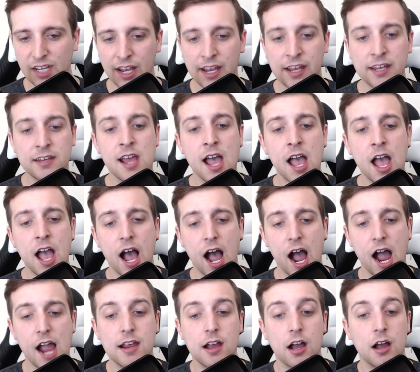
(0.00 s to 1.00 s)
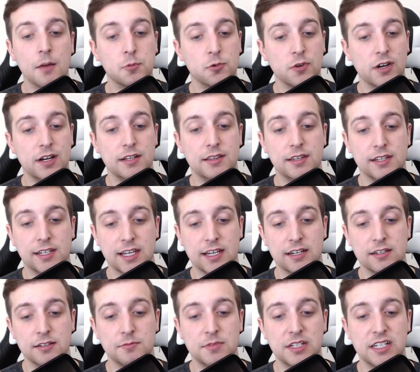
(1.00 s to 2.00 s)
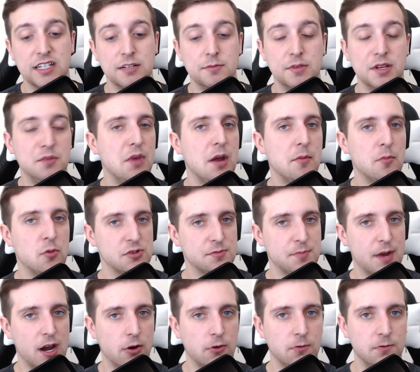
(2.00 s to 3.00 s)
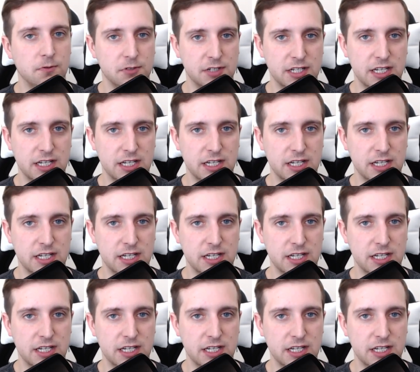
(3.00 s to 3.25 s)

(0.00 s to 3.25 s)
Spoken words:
And I upgraded the Kingdom Key to be my most powerful